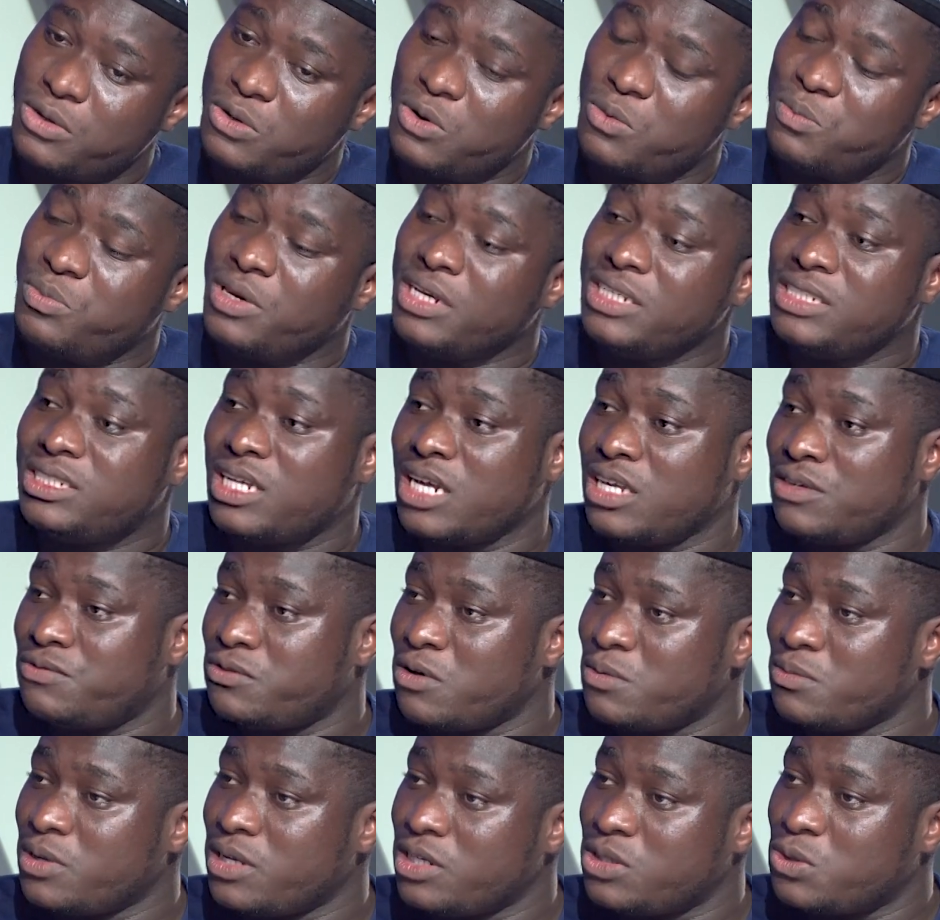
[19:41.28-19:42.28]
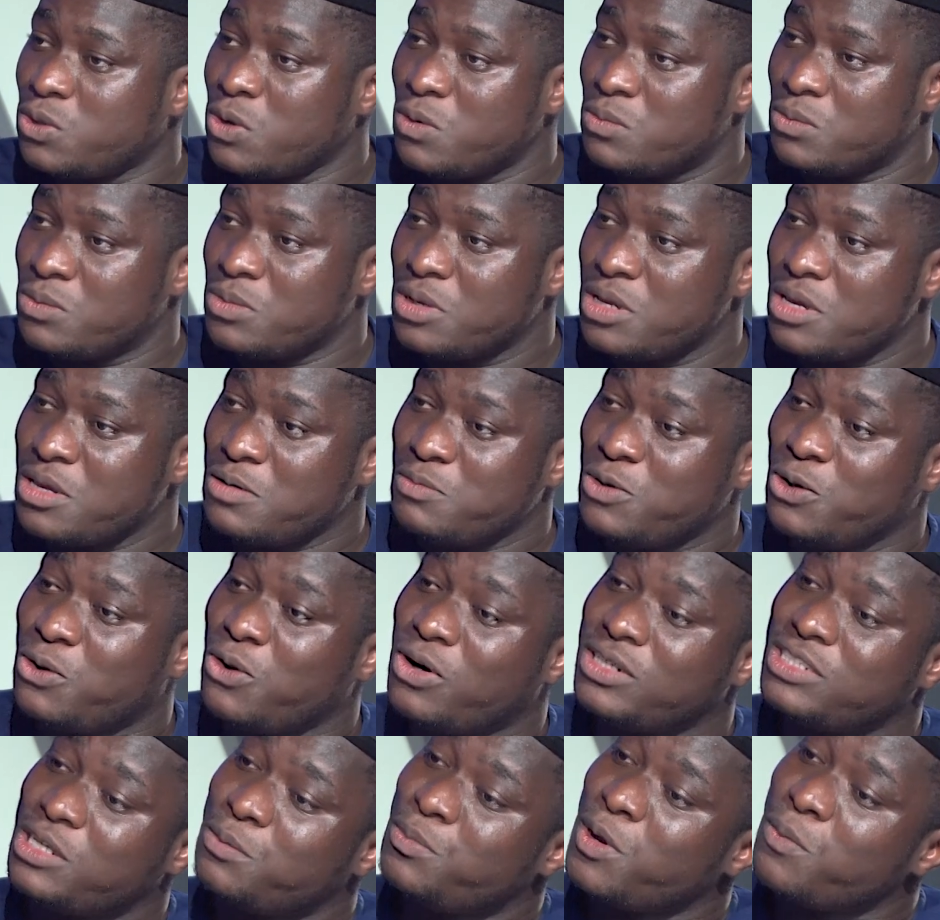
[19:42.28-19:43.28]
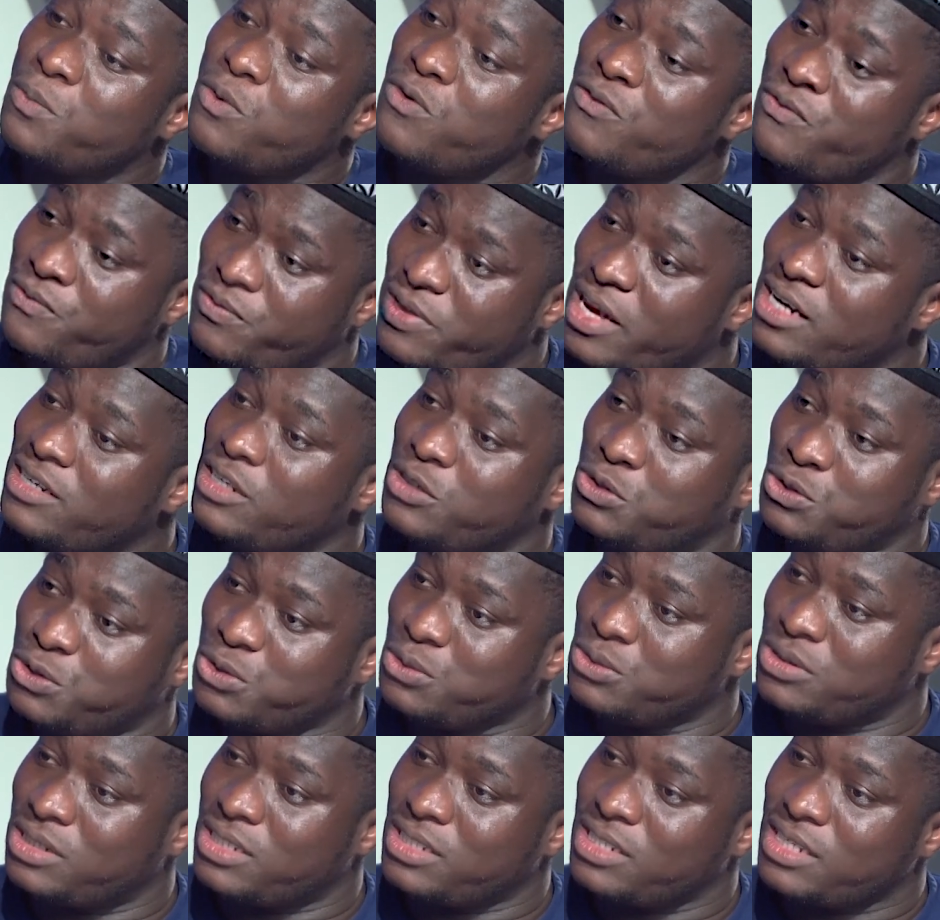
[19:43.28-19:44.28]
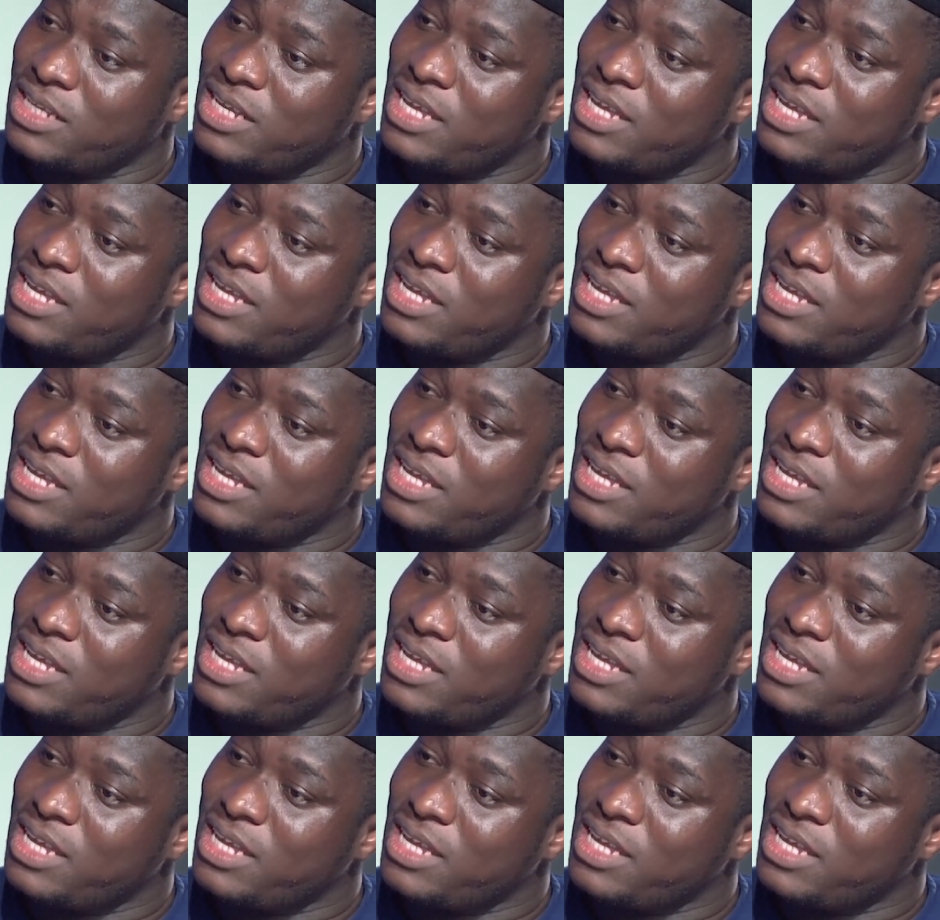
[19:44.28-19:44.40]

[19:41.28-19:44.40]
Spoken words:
being chased from his home, because the people feared the truth.